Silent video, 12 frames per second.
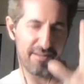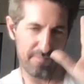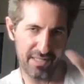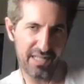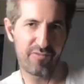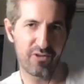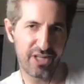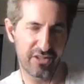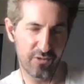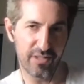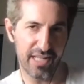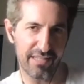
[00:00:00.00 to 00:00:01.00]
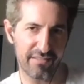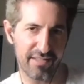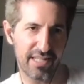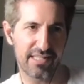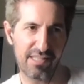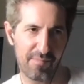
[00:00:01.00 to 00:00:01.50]
But if you can do that,
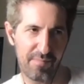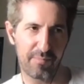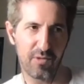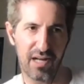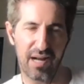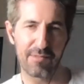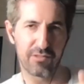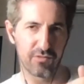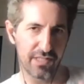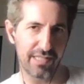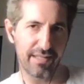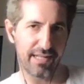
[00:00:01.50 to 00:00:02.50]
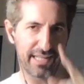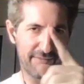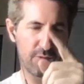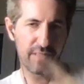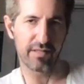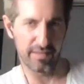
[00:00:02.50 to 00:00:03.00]
and some people are able to do that, and I'll give
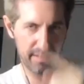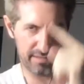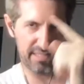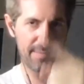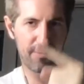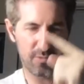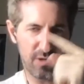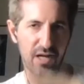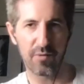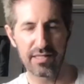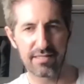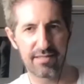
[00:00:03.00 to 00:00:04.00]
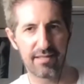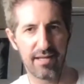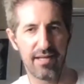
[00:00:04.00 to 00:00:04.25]
you one tip to how it's